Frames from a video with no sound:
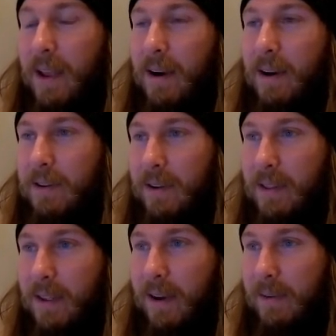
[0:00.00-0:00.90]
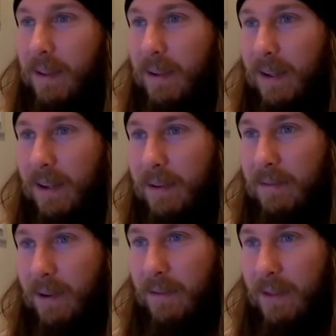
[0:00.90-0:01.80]
character in there,
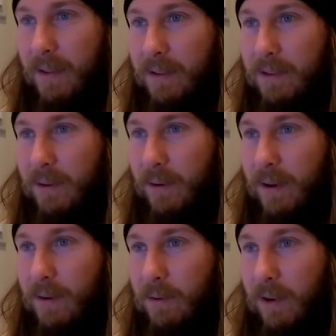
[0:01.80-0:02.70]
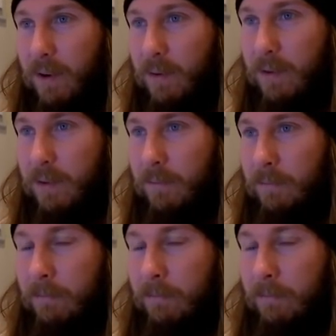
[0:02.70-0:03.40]
involve that in the story. Who knows?